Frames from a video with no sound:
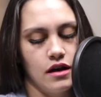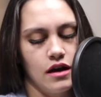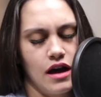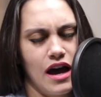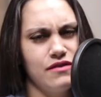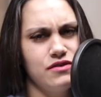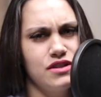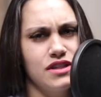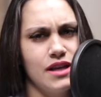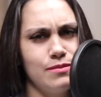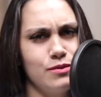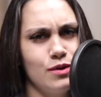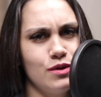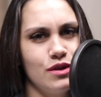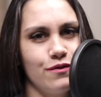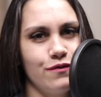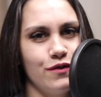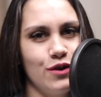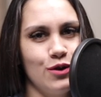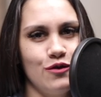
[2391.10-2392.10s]
I've slept with
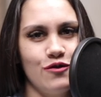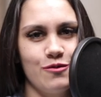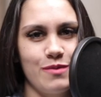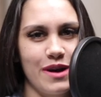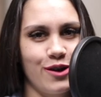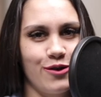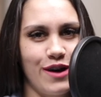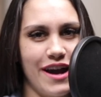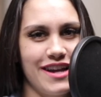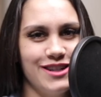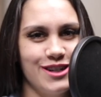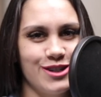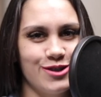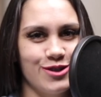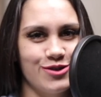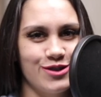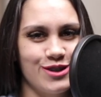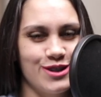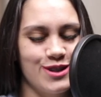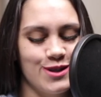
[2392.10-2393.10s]
a few of my
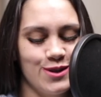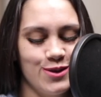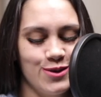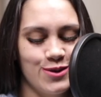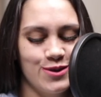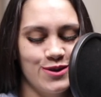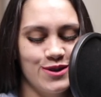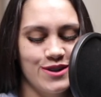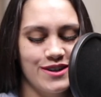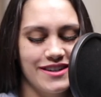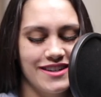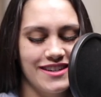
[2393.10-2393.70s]
grandchildren, too.